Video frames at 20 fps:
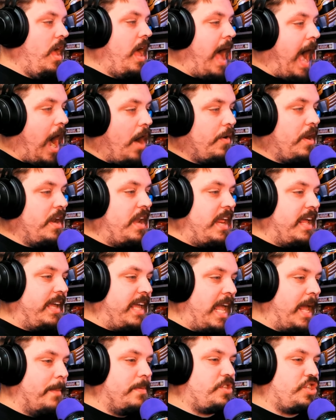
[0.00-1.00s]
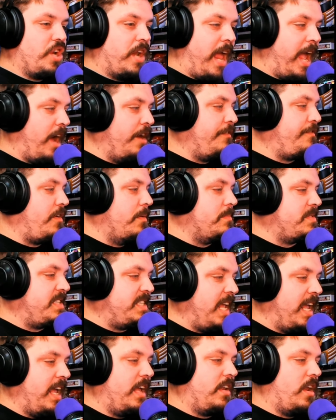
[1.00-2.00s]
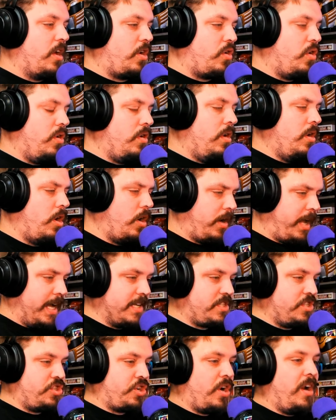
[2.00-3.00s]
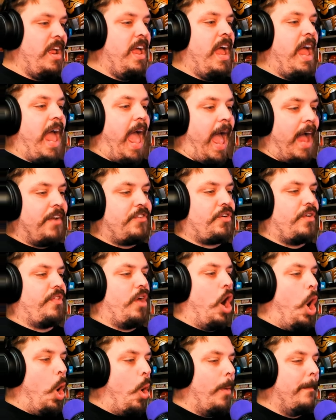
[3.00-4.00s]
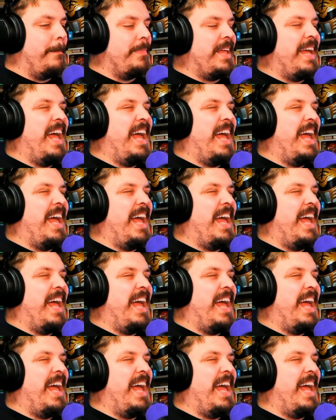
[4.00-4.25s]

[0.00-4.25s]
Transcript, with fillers: How did he keep Shanann from seeing Nichol or Kessinger enter the home?